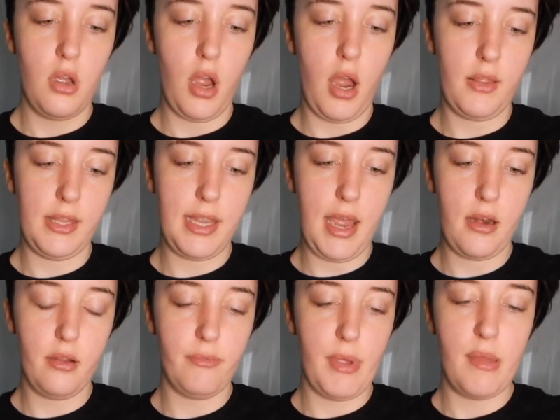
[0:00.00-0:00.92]
on the
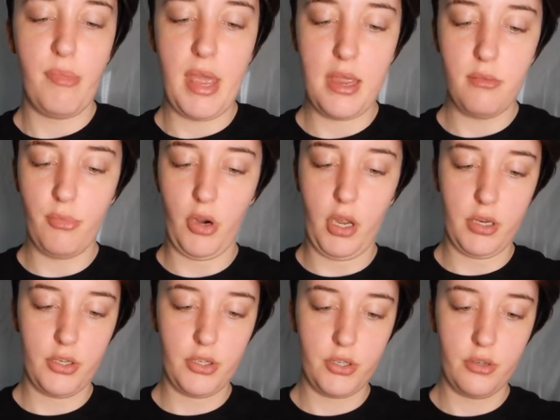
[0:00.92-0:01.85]
end of my
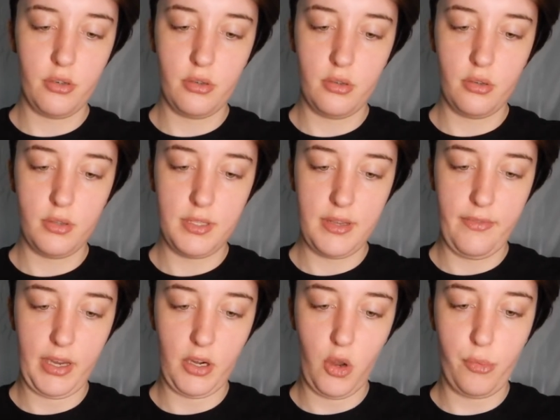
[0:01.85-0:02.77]
paintbrush. Let's see if
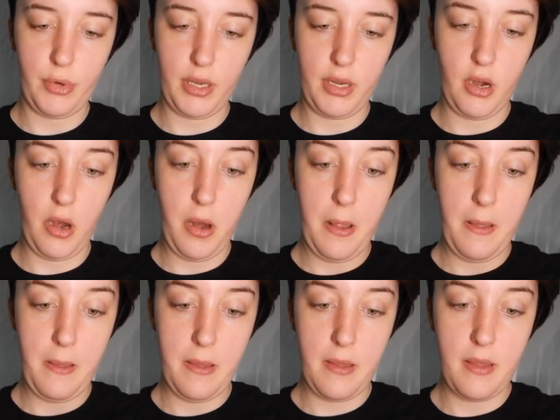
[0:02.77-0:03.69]
I can open it here.
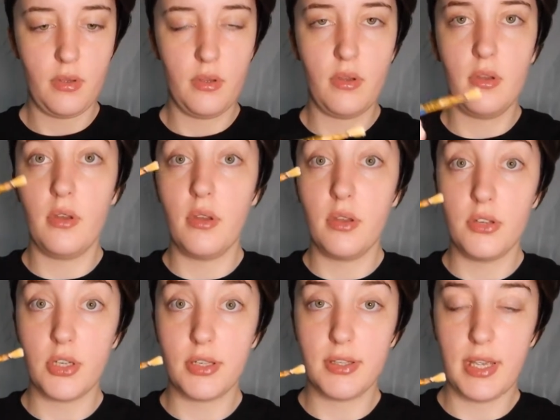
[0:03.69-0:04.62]

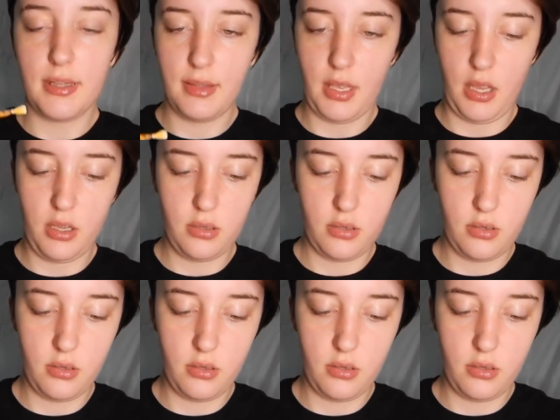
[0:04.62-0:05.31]
Just like that.